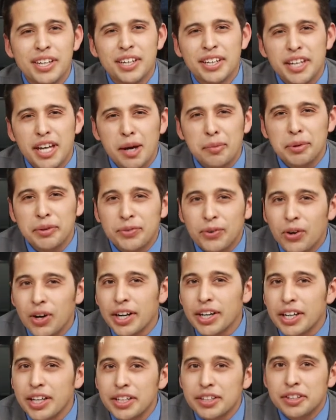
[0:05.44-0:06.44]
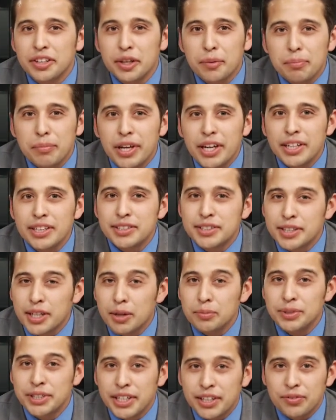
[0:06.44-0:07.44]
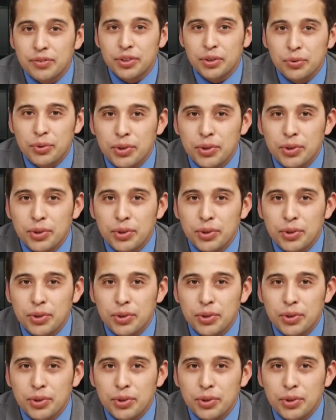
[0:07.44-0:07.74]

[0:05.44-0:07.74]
Now, before I get into the main subject for the